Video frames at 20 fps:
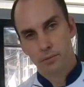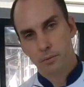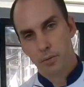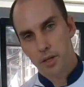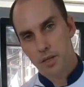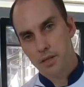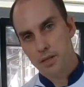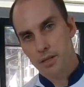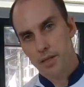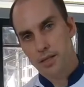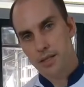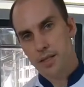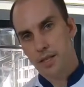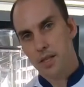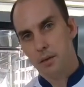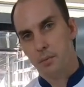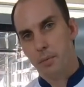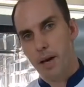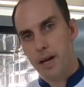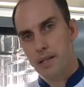which sits at
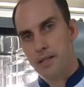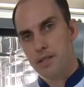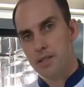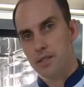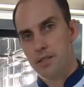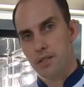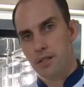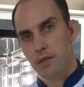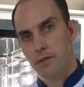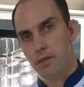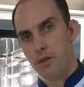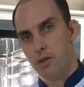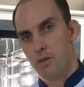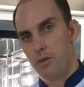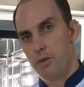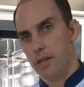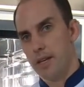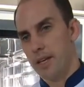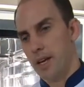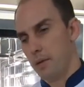the base of the
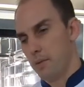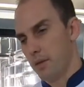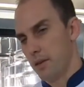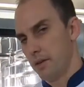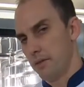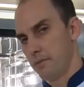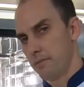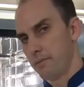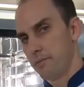cooking cabinet.